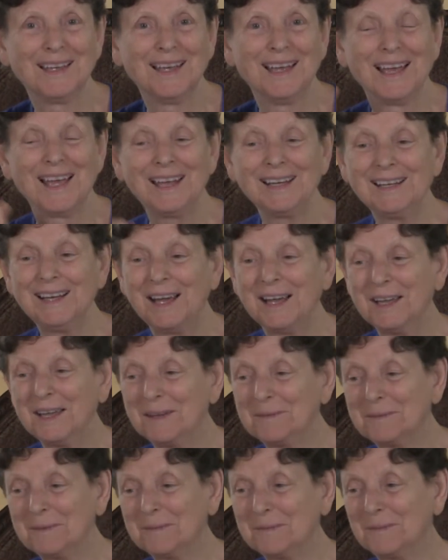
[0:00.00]
And I
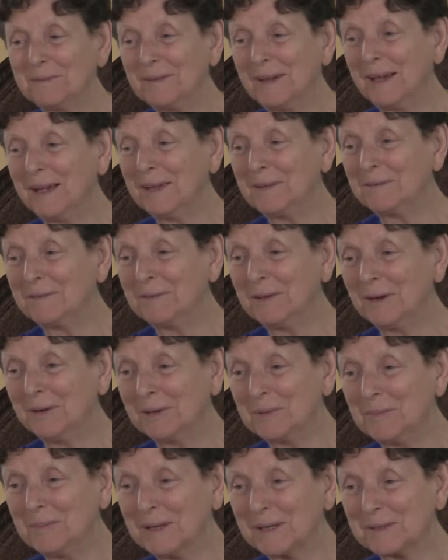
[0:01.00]
have very
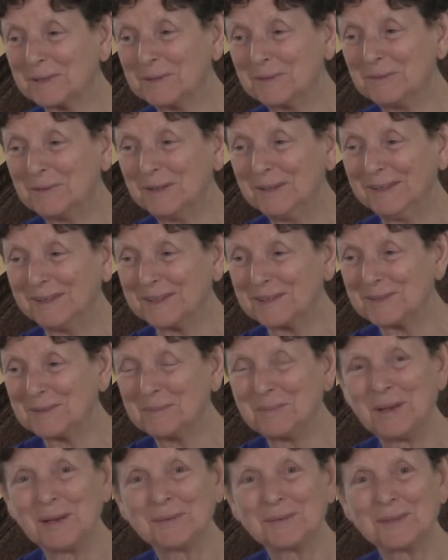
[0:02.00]
mixed feelings
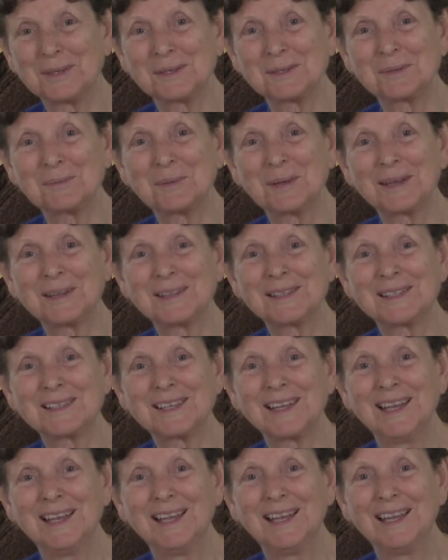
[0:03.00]
about this
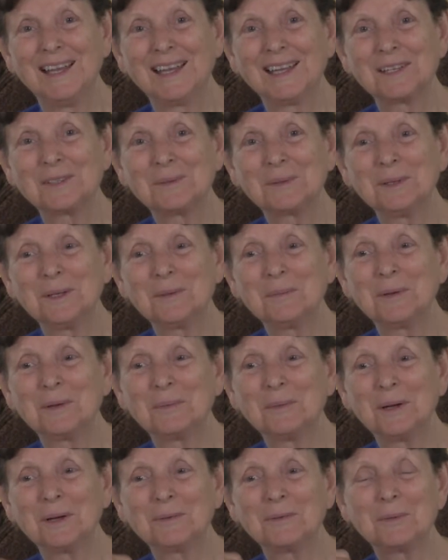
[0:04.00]
because it's really been
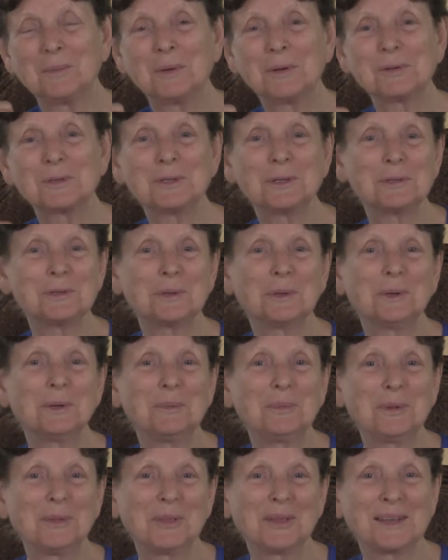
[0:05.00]
one of the most
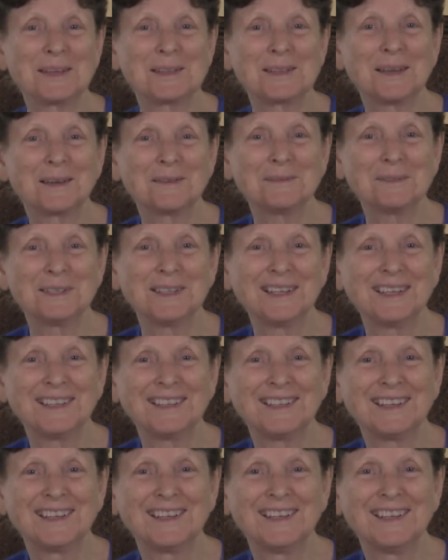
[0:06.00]
enjoyable things I've
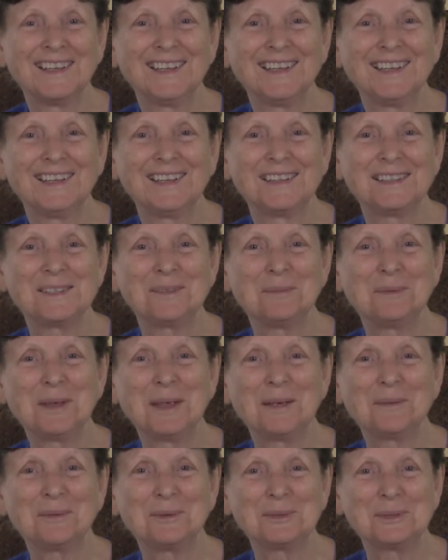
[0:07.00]
done to be
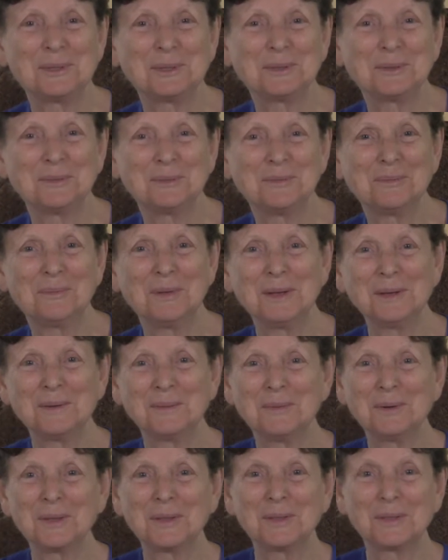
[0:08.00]
able to be
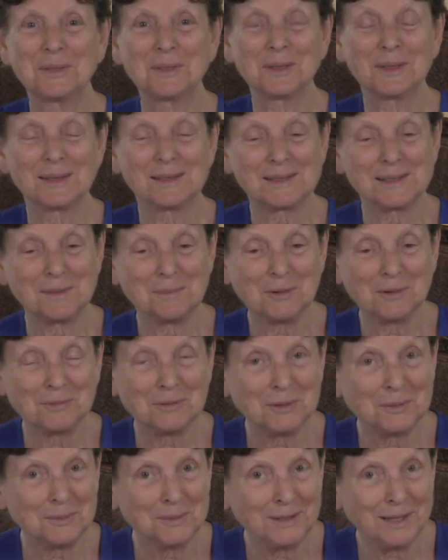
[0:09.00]
with some of
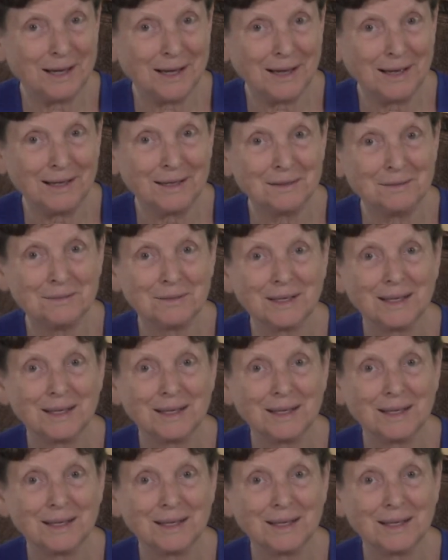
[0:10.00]
you live